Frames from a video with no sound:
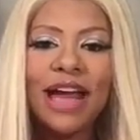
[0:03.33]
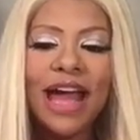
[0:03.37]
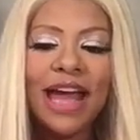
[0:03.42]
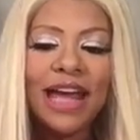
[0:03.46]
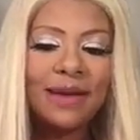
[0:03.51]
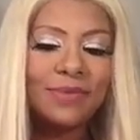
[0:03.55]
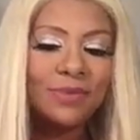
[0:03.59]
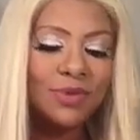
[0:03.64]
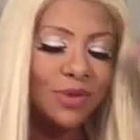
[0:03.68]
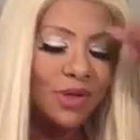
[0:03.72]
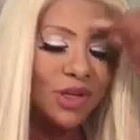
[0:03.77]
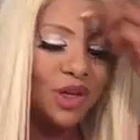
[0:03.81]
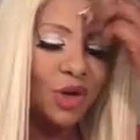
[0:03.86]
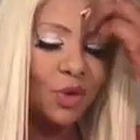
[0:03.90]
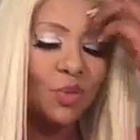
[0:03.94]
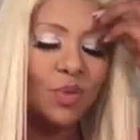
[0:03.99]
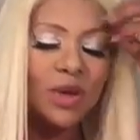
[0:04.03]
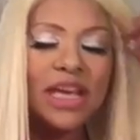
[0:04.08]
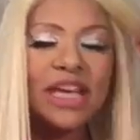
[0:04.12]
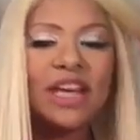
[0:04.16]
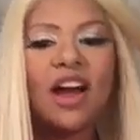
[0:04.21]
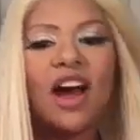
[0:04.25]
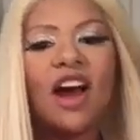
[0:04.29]
I am doing your
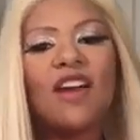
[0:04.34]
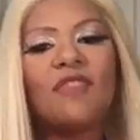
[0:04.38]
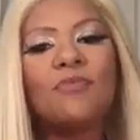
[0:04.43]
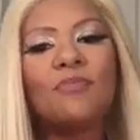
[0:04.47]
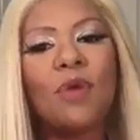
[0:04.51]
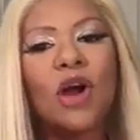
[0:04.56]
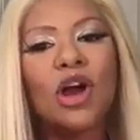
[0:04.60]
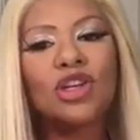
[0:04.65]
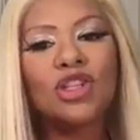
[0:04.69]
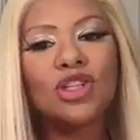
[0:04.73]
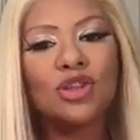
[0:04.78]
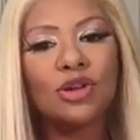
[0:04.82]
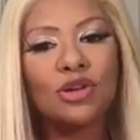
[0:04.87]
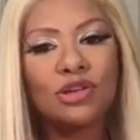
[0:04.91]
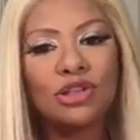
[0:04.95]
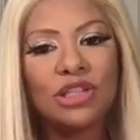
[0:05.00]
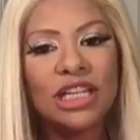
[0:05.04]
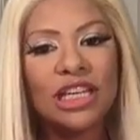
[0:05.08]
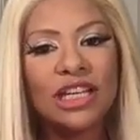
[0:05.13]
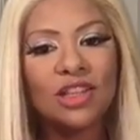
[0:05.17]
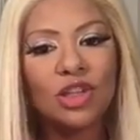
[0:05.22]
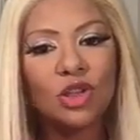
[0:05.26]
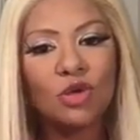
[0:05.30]
week of March
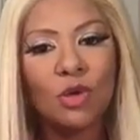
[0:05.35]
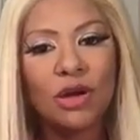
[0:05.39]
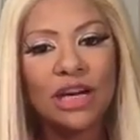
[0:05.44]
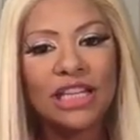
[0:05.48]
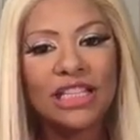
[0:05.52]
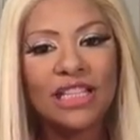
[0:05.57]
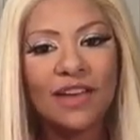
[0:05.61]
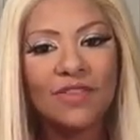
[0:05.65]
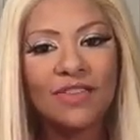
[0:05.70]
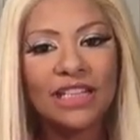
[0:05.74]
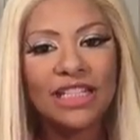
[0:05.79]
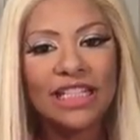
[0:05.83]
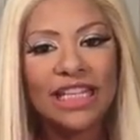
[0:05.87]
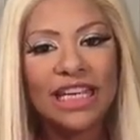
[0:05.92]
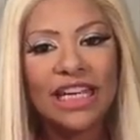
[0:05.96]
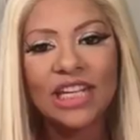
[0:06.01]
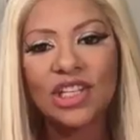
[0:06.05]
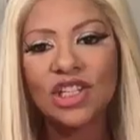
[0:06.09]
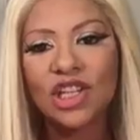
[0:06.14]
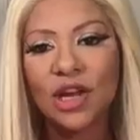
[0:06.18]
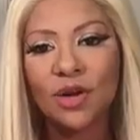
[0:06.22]
13th, 2017,